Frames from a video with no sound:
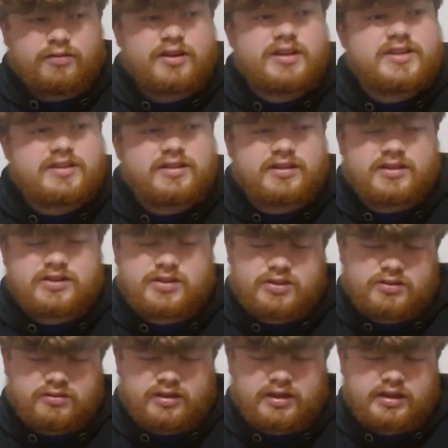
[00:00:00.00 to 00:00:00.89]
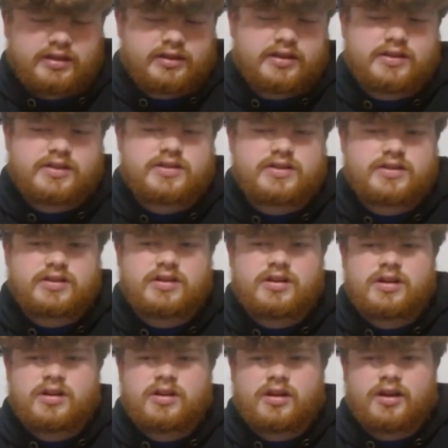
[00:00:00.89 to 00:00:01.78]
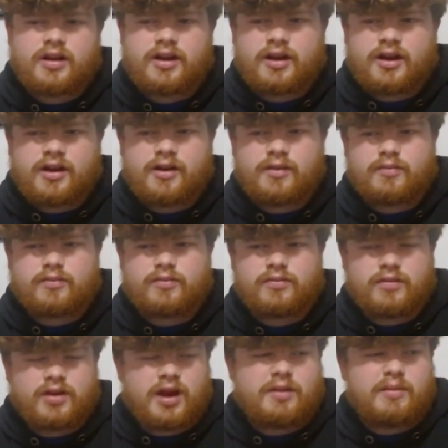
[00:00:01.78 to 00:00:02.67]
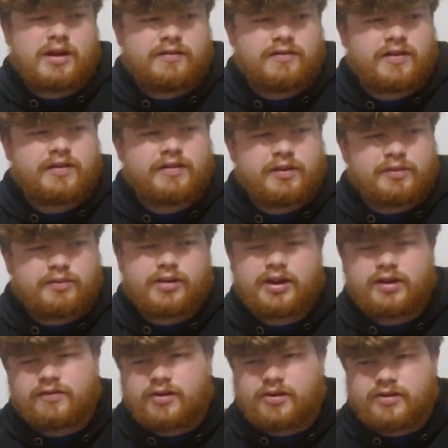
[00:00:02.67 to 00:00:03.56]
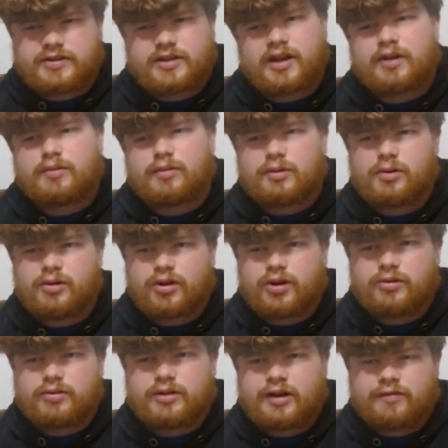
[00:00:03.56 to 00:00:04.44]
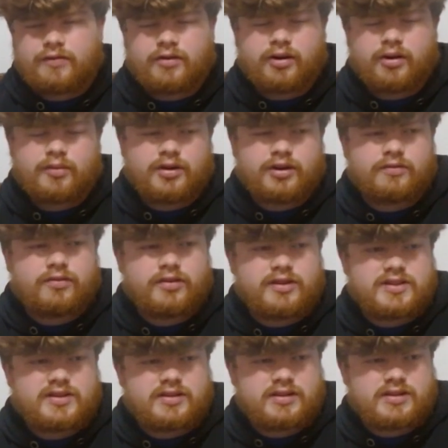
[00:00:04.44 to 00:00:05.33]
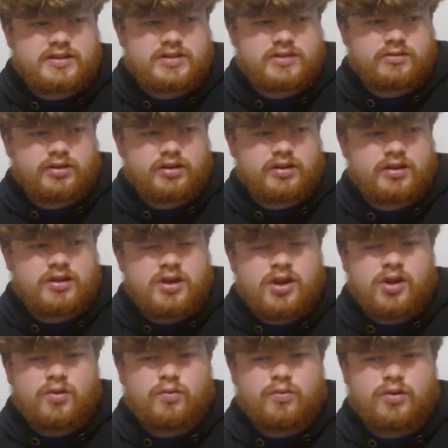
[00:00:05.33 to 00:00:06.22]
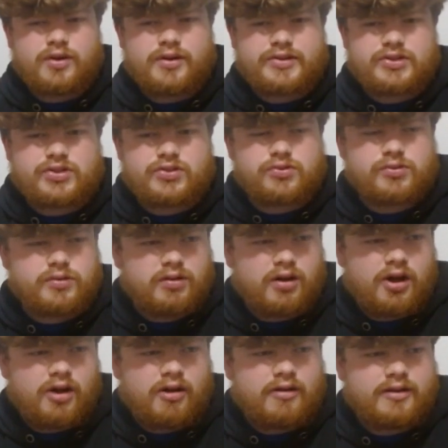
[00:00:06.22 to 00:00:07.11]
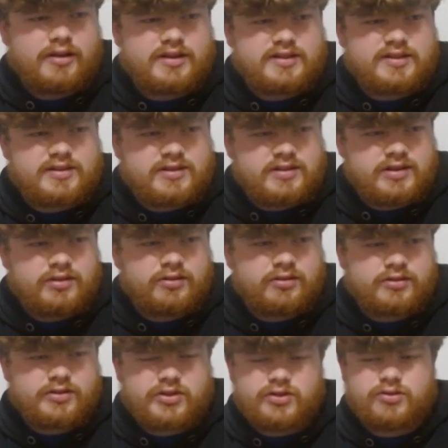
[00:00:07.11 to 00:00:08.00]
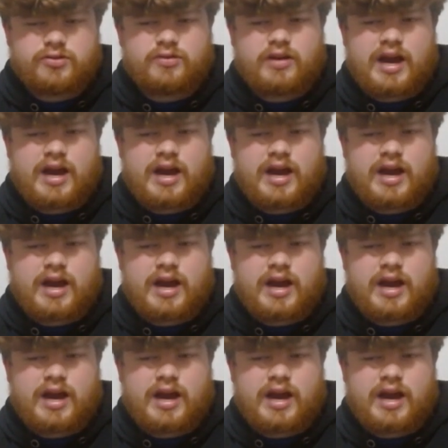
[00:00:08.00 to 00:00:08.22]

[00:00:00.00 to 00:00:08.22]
recent history, at least, not my favorite play of all time. I won't go that far, but of recent history was Drew Holiday's steal to